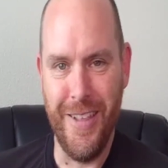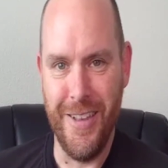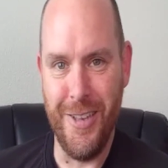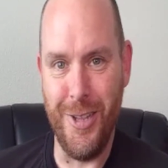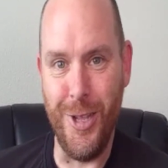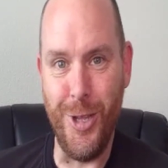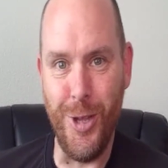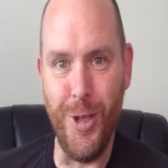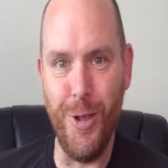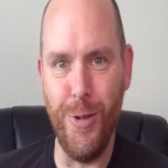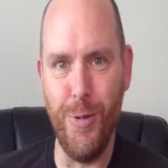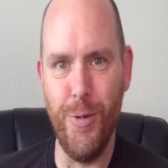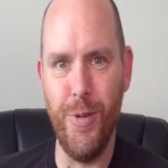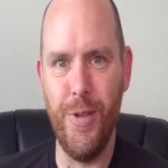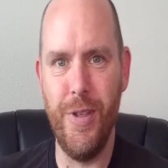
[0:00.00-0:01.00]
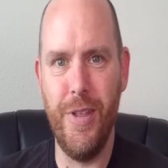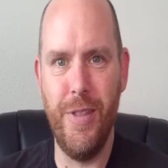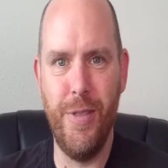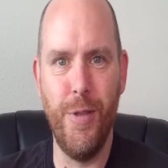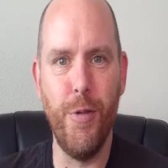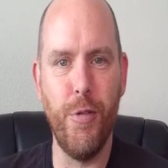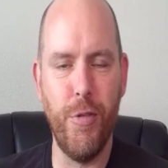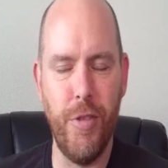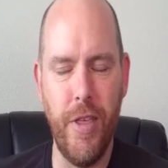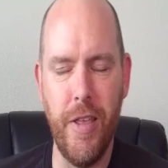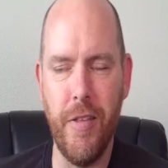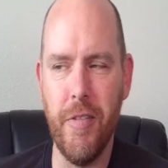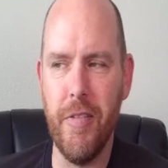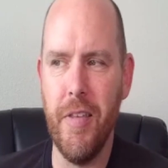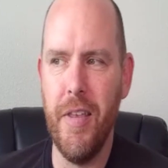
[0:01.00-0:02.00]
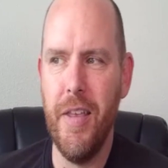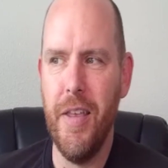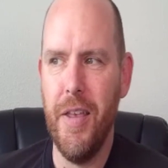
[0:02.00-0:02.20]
teaching you those things